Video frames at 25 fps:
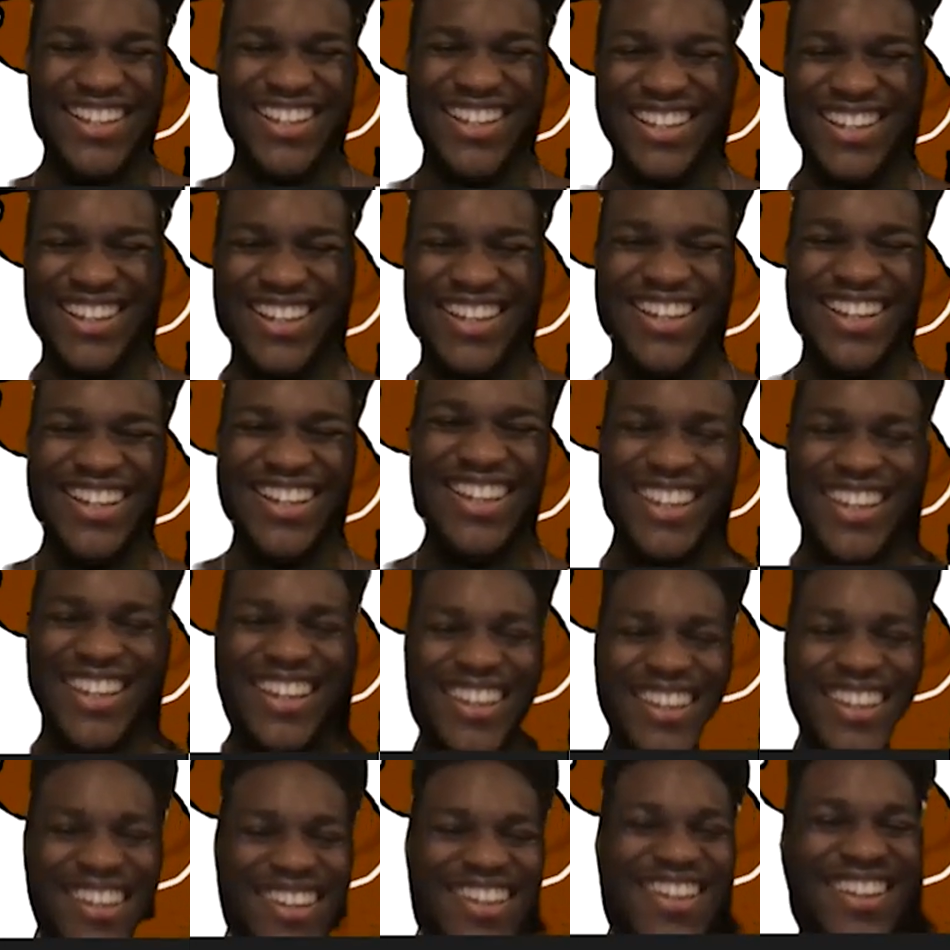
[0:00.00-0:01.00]
This man is on
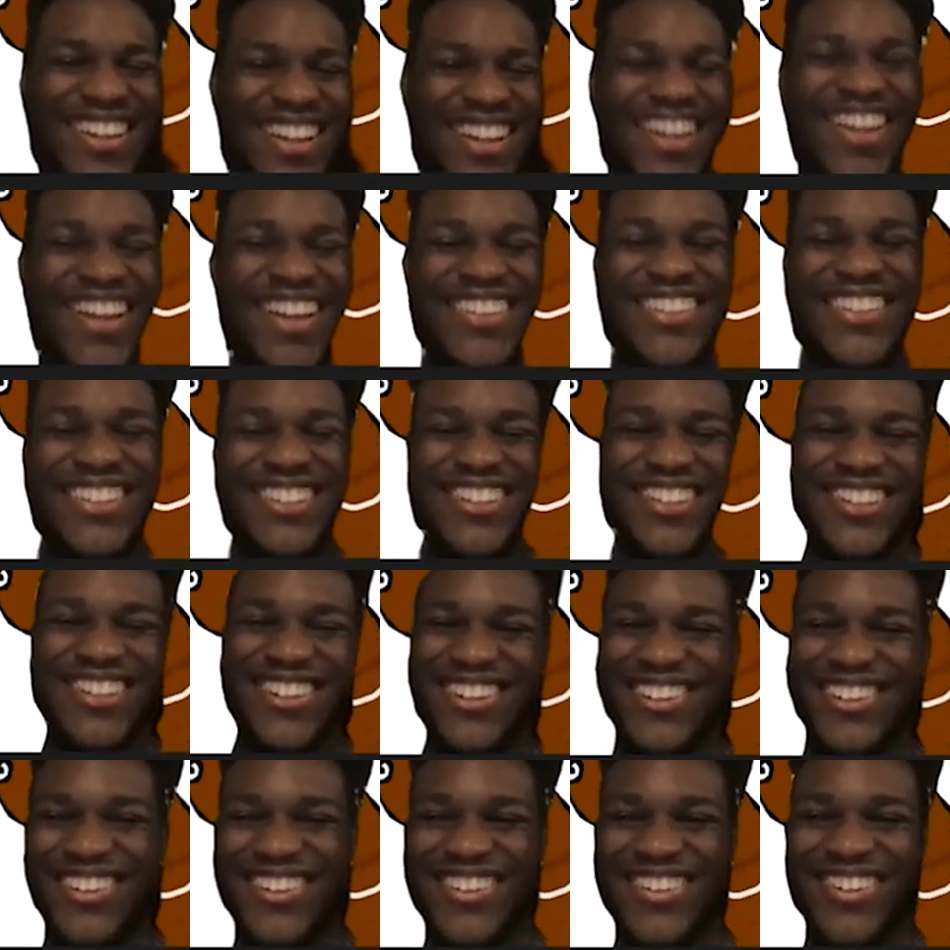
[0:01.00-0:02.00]
fly right now,
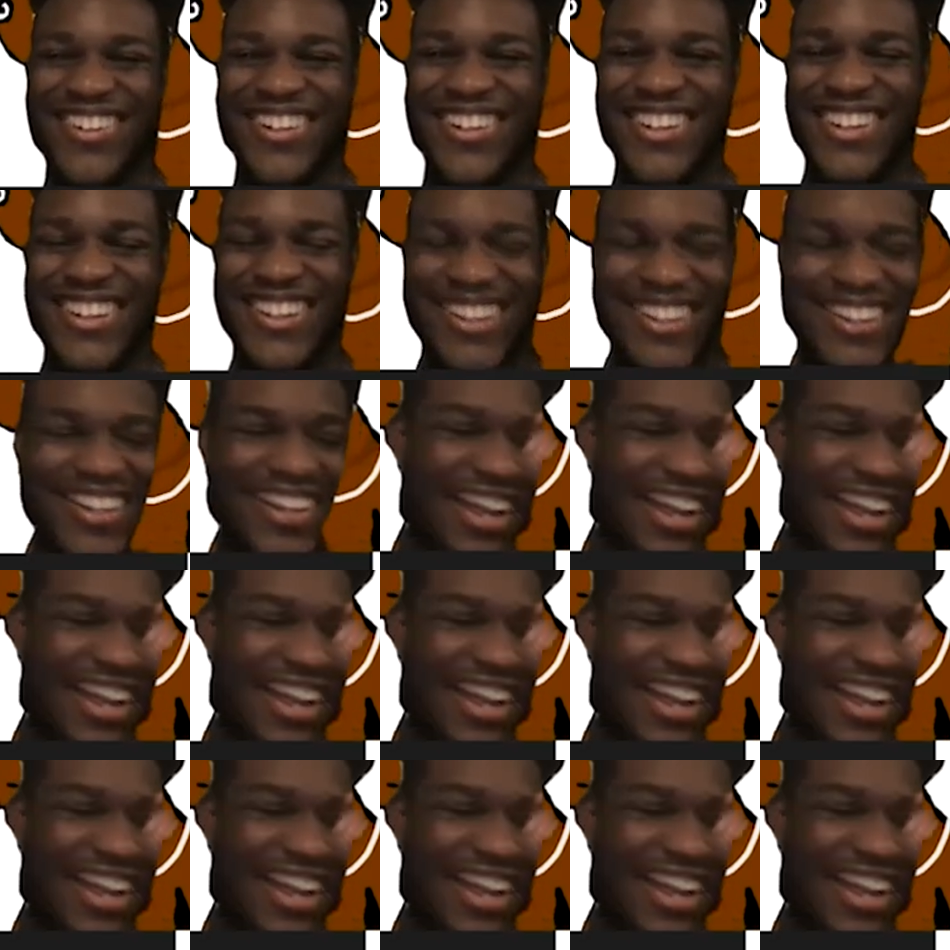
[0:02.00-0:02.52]
Birdman mode.